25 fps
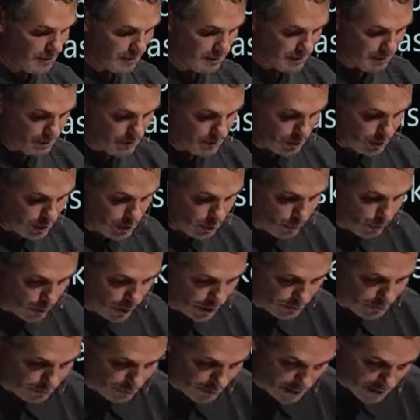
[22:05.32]
Do you
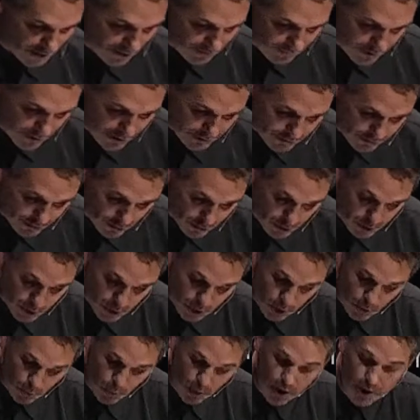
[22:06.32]
want forgiveness or do
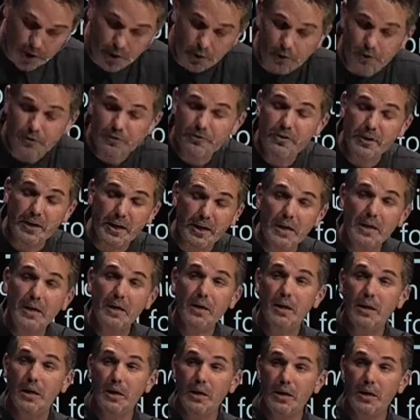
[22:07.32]
you want your sin?